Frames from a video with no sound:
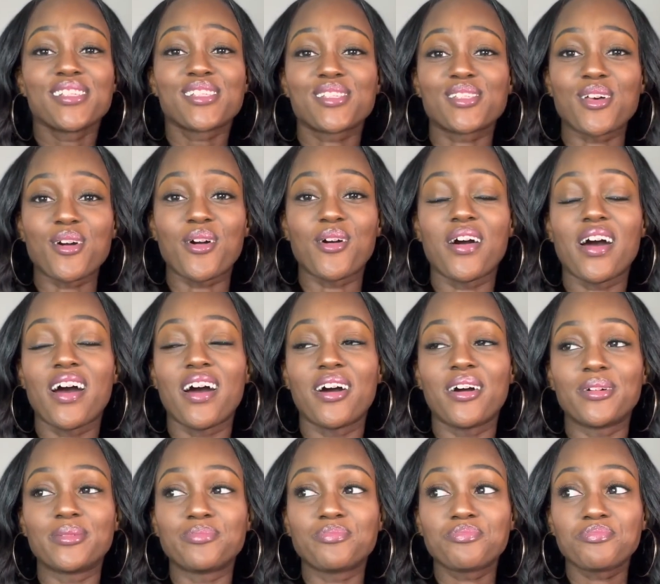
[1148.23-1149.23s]
so,
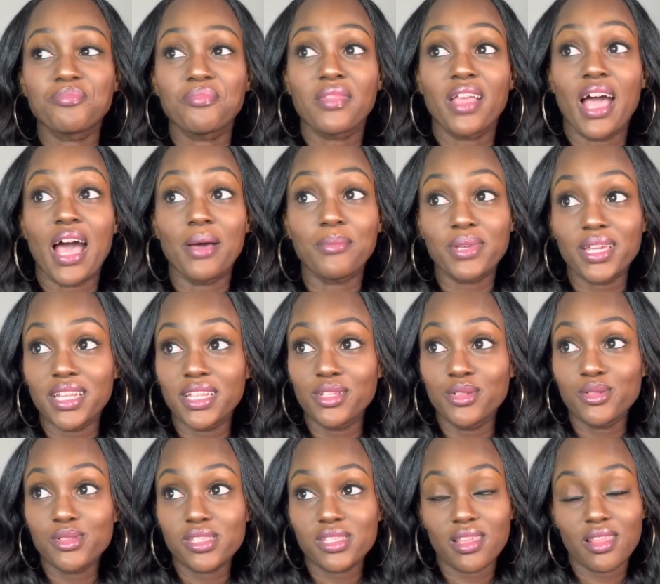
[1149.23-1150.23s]
um, I'm getting
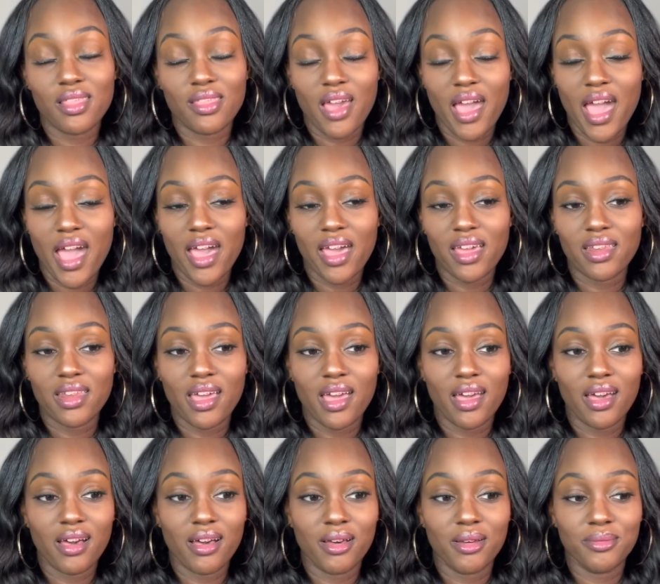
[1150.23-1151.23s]
used to that
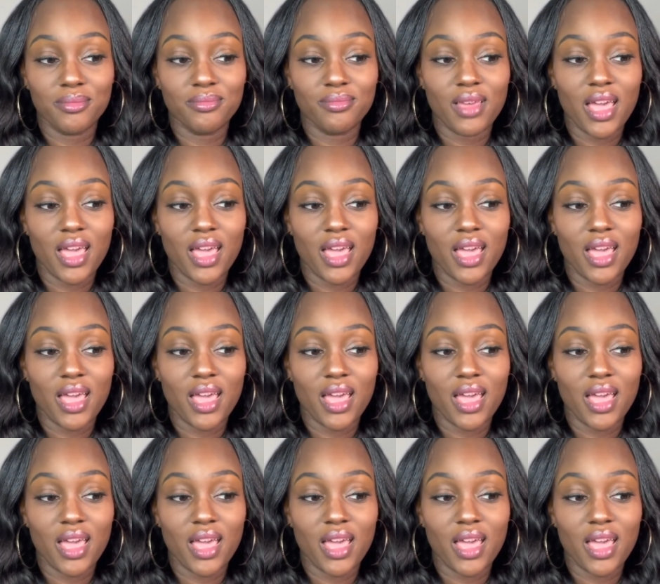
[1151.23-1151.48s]
um,